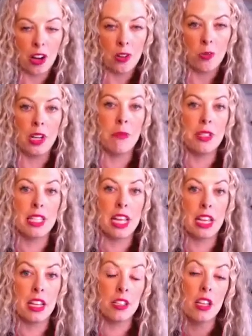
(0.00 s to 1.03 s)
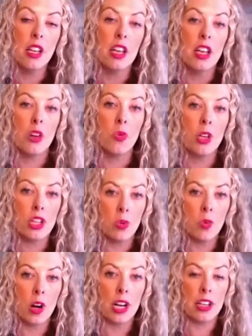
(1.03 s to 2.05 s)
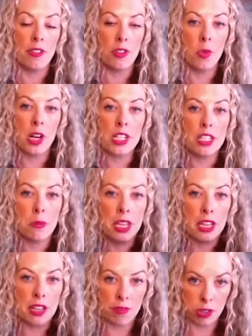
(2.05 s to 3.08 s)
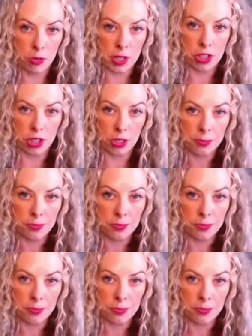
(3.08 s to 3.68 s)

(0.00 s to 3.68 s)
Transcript: What I'm saying is, if you want to be influential,